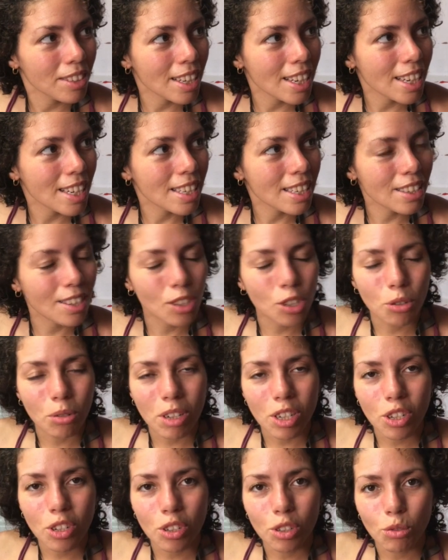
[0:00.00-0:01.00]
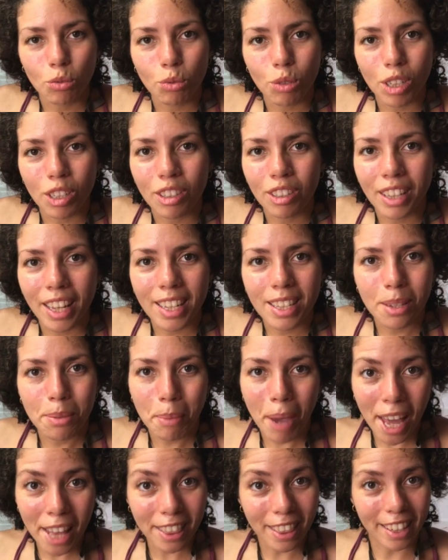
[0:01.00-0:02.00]
a situation where that's a
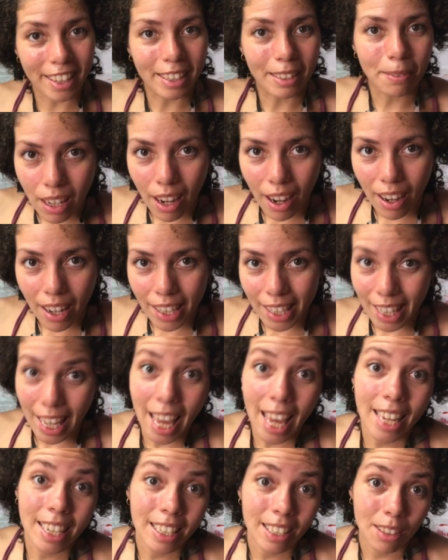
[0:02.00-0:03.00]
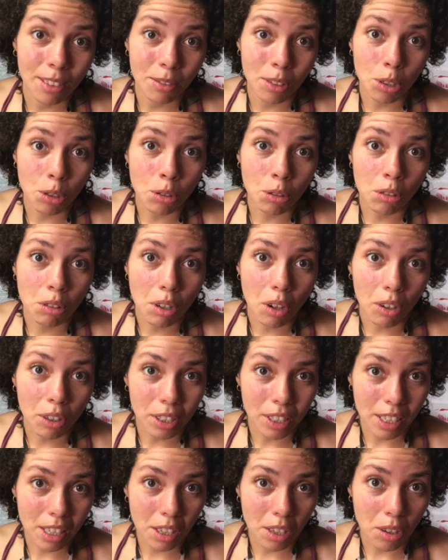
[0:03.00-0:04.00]
bad thing. I can give you all
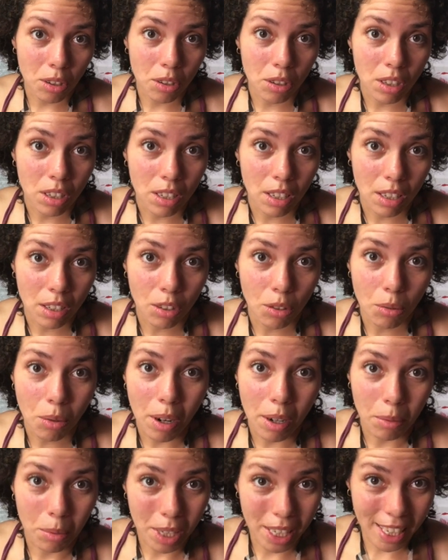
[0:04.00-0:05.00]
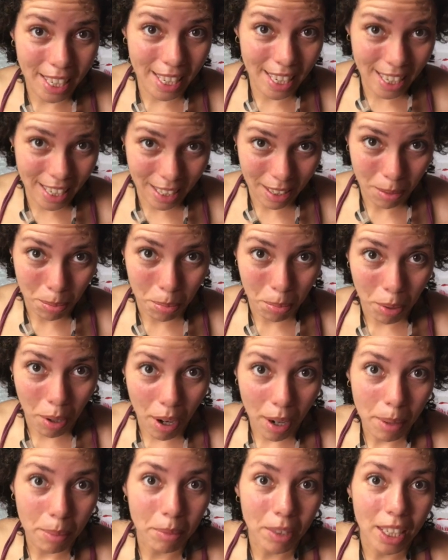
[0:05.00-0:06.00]
the excuses as to why we didn't
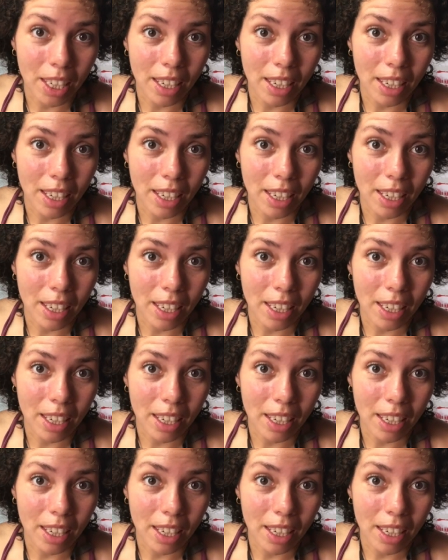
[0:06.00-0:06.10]
prime the